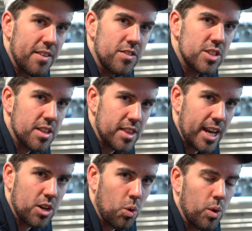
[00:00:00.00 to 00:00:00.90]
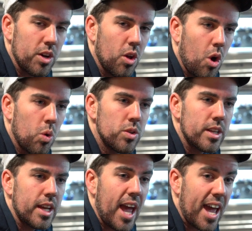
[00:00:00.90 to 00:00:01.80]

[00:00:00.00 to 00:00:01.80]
have synthetic oil only,